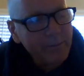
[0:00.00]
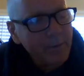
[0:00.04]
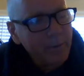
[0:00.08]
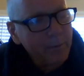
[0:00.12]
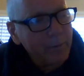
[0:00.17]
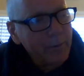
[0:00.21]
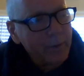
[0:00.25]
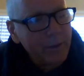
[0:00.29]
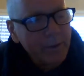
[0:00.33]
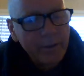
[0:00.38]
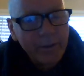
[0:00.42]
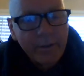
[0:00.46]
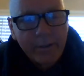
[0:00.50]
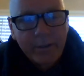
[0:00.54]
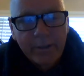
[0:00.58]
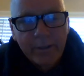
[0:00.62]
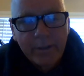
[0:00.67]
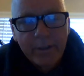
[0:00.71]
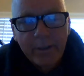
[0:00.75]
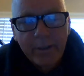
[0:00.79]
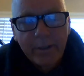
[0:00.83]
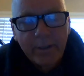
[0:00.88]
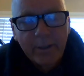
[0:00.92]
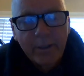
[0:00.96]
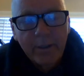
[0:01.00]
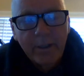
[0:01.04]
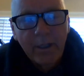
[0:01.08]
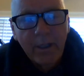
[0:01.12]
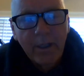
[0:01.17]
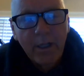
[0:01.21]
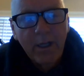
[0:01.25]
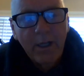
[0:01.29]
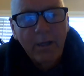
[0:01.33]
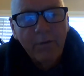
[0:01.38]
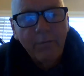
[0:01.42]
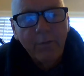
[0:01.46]
murdered
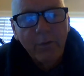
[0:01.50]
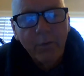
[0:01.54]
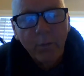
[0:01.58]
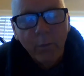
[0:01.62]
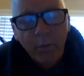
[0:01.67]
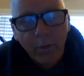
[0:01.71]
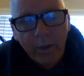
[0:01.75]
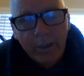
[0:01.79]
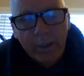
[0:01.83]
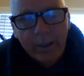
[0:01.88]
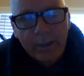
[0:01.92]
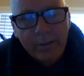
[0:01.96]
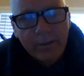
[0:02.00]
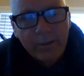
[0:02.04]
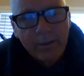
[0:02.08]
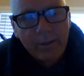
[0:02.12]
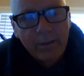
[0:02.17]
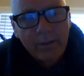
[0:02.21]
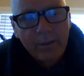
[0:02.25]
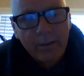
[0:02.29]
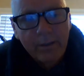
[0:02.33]
for what?